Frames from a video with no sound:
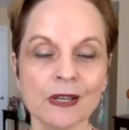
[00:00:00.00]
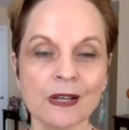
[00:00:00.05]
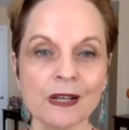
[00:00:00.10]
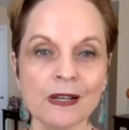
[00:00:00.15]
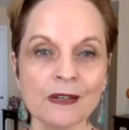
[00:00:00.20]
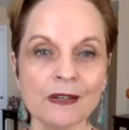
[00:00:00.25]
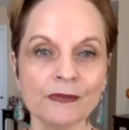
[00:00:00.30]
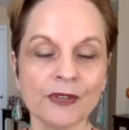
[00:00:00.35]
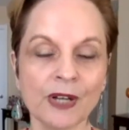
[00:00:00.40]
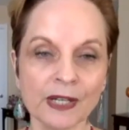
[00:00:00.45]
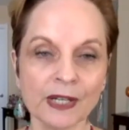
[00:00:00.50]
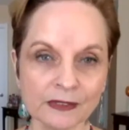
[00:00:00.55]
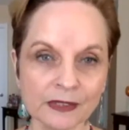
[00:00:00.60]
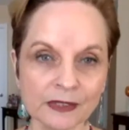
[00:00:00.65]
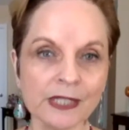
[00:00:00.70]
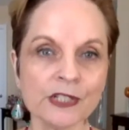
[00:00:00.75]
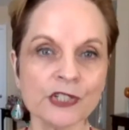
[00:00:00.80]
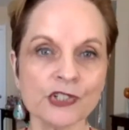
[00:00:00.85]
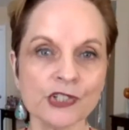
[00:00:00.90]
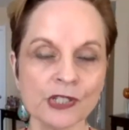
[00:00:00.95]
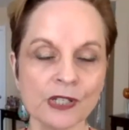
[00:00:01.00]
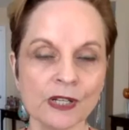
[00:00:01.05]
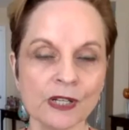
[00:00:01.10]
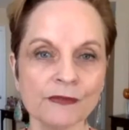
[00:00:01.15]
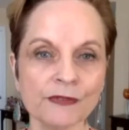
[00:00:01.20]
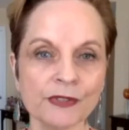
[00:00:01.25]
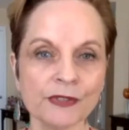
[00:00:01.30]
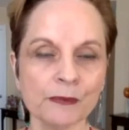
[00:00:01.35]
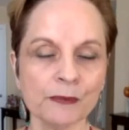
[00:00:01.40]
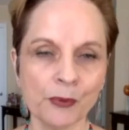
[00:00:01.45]
violation
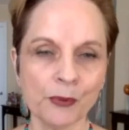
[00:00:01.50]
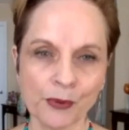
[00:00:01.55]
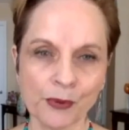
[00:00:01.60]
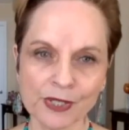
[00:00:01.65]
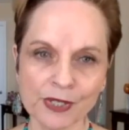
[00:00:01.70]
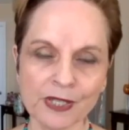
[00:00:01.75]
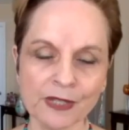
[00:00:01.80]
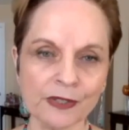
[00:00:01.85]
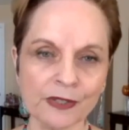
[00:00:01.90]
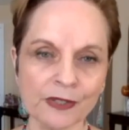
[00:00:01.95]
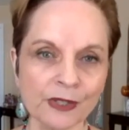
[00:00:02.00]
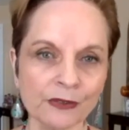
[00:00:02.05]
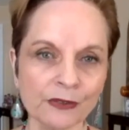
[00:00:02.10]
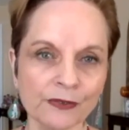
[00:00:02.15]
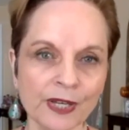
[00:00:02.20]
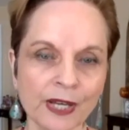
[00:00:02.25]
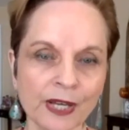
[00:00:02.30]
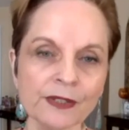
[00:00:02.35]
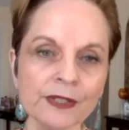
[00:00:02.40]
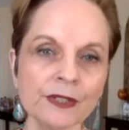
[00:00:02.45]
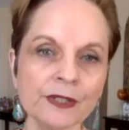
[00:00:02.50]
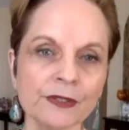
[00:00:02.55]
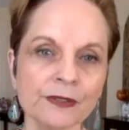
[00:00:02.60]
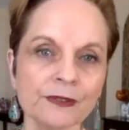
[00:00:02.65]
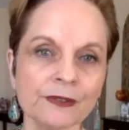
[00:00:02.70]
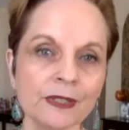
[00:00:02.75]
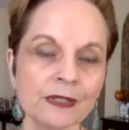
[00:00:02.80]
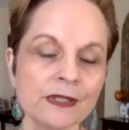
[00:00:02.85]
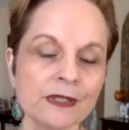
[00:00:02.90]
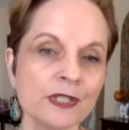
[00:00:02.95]
of an important ethical value,
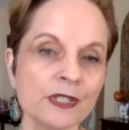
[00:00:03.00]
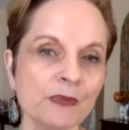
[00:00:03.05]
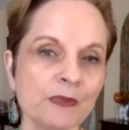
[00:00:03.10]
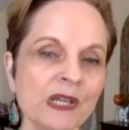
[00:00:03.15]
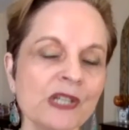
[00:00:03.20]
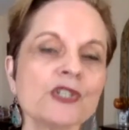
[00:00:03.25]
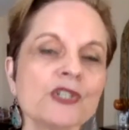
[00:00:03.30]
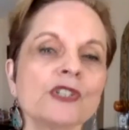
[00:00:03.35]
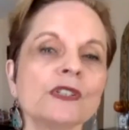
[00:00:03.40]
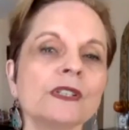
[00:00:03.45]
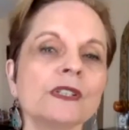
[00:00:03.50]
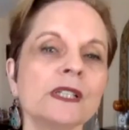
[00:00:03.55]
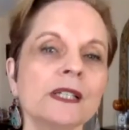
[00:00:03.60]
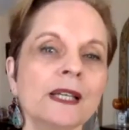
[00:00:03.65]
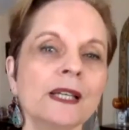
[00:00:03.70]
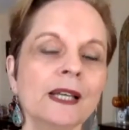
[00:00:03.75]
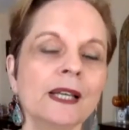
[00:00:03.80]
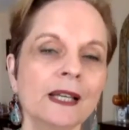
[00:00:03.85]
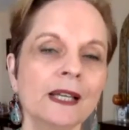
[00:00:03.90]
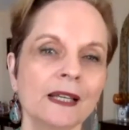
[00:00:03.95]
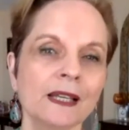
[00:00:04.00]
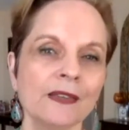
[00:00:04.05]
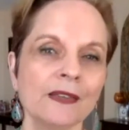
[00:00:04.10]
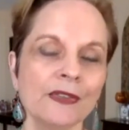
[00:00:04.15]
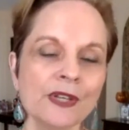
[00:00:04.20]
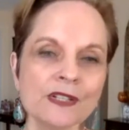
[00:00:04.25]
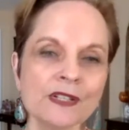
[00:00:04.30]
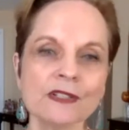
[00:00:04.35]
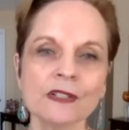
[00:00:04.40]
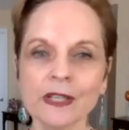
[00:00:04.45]
especially
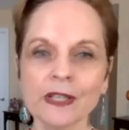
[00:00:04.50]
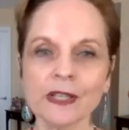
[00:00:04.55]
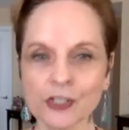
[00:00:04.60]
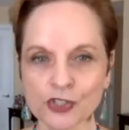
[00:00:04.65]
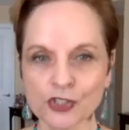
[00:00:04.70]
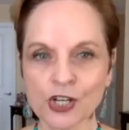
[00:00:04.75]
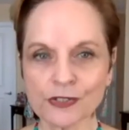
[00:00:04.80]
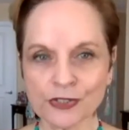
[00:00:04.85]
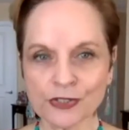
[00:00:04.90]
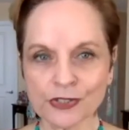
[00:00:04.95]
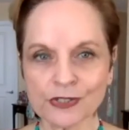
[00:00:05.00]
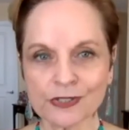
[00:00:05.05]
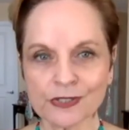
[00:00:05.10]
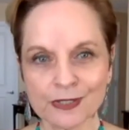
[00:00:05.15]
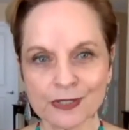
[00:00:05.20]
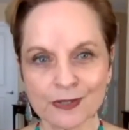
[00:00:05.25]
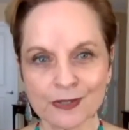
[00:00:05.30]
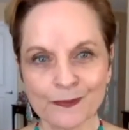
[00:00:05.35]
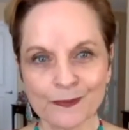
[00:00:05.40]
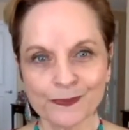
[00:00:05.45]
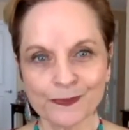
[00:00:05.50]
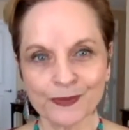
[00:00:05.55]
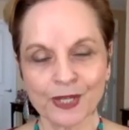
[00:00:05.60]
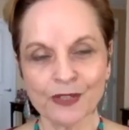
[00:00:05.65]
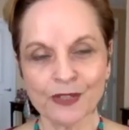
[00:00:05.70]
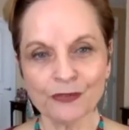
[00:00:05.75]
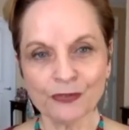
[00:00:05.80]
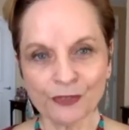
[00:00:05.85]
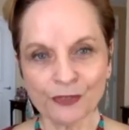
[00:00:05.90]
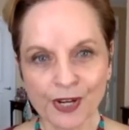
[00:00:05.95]
things like justice
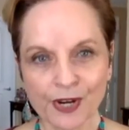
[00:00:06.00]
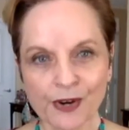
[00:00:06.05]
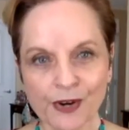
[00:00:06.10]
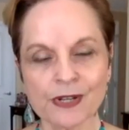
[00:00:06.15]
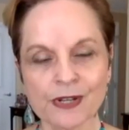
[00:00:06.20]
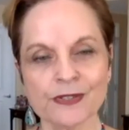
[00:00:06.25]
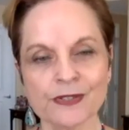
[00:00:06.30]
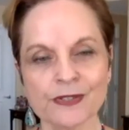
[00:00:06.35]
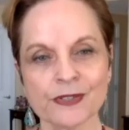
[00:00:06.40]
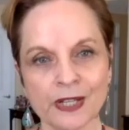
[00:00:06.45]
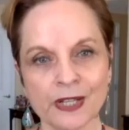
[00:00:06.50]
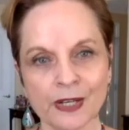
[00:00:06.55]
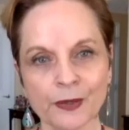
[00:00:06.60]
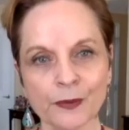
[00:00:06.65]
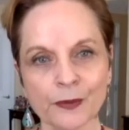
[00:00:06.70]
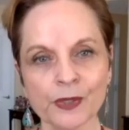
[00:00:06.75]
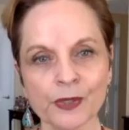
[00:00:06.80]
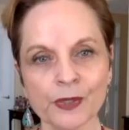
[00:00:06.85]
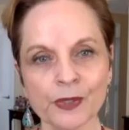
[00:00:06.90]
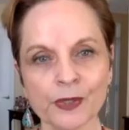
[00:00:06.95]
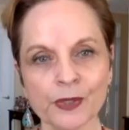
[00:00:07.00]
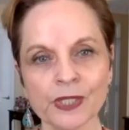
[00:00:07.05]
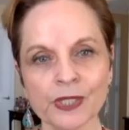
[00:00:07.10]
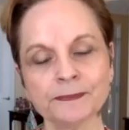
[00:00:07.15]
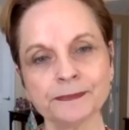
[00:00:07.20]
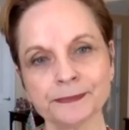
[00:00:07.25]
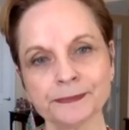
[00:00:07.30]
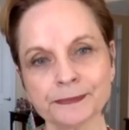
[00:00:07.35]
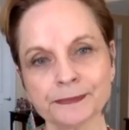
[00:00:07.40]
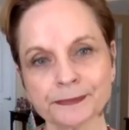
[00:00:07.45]
and fairness and equity.
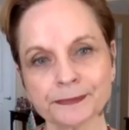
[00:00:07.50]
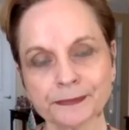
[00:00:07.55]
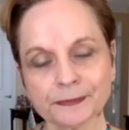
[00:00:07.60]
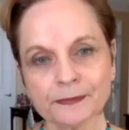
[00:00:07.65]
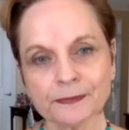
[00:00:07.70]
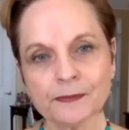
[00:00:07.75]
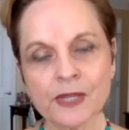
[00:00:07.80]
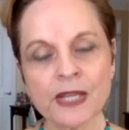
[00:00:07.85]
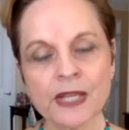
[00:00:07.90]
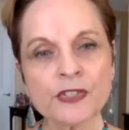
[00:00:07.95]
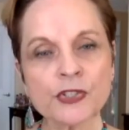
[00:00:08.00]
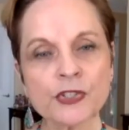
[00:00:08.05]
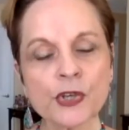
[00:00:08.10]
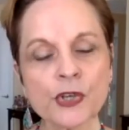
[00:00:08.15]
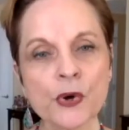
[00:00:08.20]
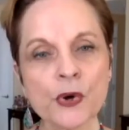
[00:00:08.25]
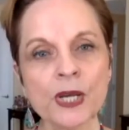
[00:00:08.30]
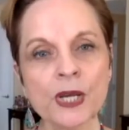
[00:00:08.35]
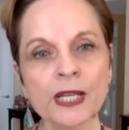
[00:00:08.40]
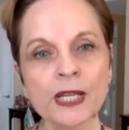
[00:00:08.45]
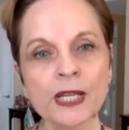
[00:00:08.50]
And so